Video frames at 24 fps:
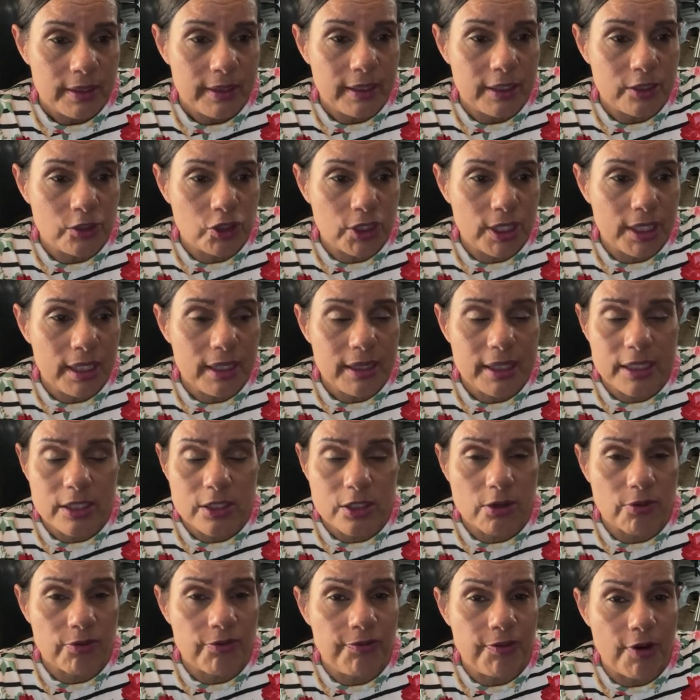Jada thinks
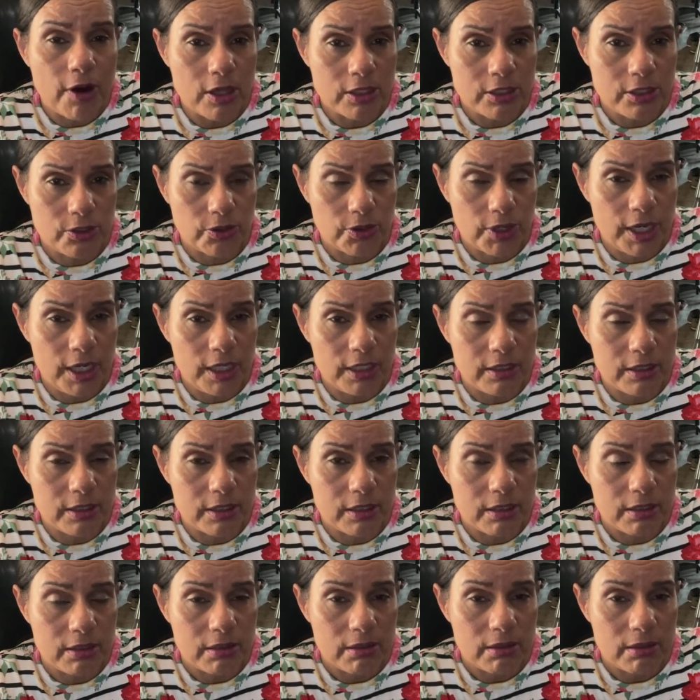they're foster kids.